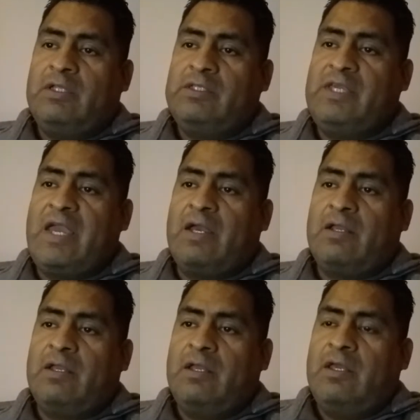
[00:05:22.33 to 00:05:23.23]
Yeah,
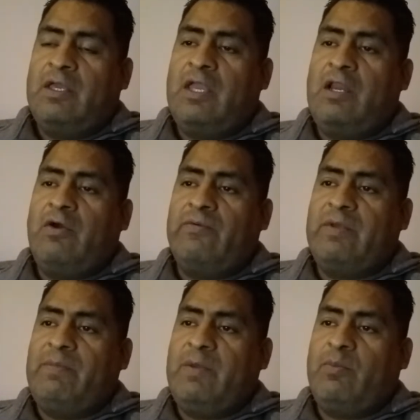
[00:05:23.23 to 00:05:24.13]
he loved the
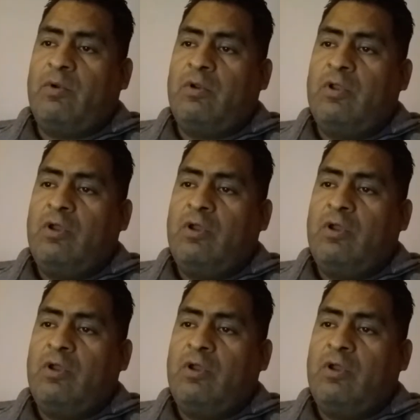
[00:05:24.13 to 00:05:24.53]
people.